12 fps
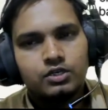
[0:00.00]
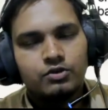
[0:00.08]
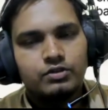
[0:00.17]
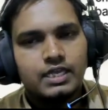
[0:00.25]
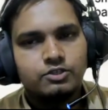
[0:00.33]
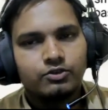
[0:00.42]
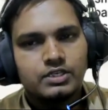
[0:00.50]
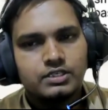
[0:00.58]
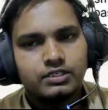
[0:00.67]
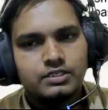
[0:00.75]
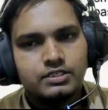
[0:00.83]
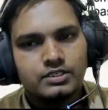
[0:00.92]
to the
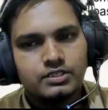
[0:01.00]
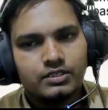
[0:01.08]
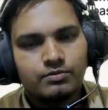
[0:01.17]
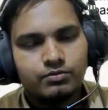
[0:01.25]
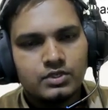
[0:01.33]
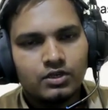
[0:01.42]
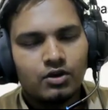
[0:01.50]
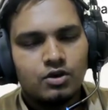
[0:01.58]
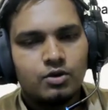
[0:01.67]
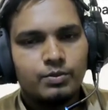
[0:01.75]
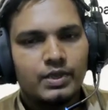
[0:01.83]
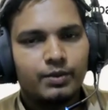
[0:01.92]
education system,
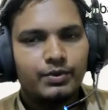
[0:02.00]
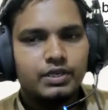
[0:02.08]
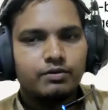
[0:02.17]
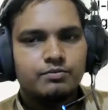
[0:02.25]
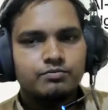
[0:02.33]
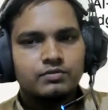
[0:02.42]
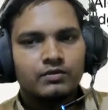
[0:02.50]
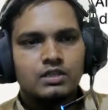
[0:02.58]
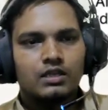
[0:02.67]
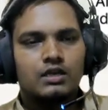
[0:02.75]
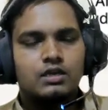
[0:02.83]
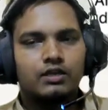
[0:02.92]
or maybe
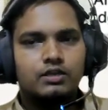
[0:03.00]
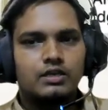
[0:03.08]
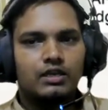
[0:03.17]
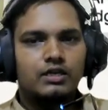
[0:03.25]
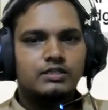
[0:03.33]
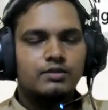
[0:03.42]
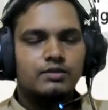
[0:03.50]
learn